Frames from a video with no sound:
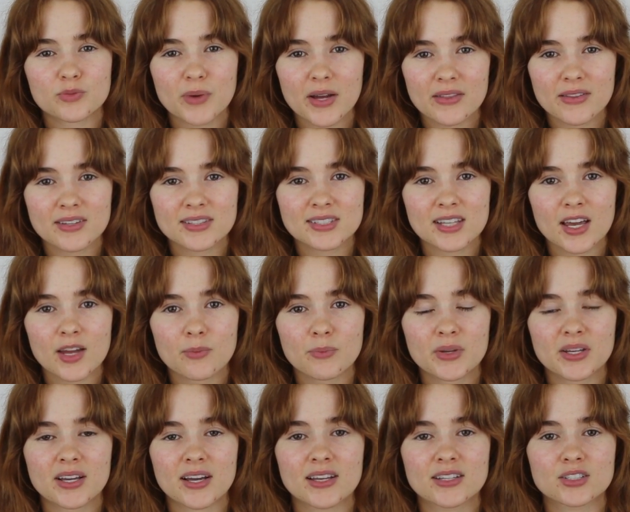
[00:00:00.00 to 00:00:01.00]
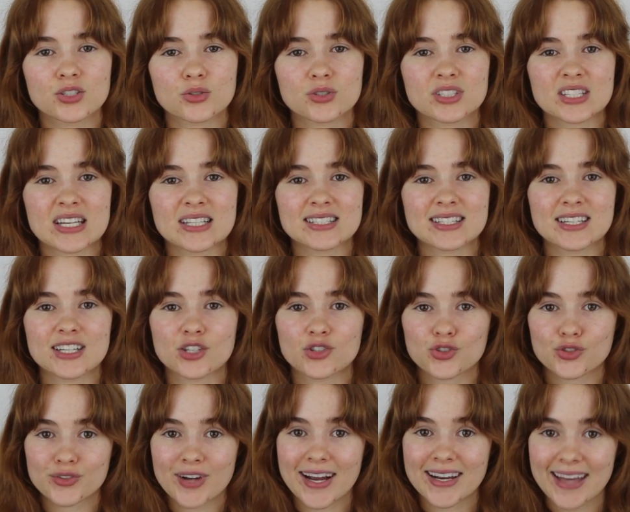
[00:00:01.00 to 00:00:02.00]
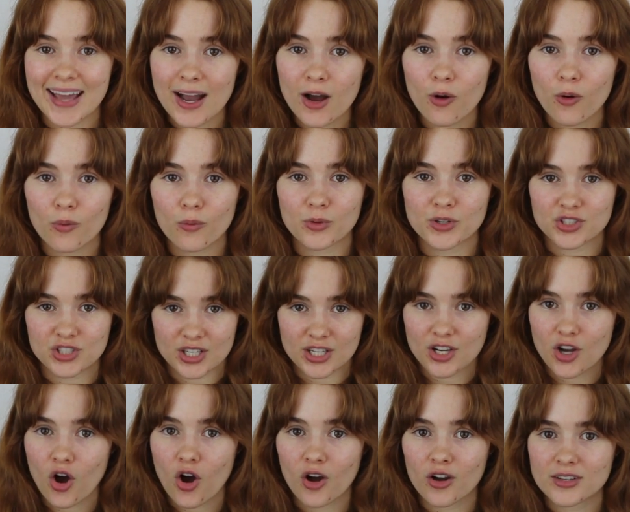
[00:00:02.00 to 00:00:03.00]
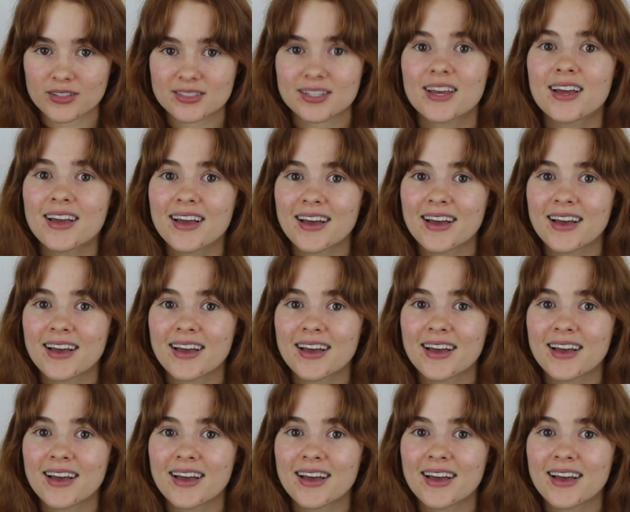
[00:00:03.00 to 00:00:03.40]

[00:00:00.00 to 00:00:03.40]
by the sun because your skin's getting dried out, which can cause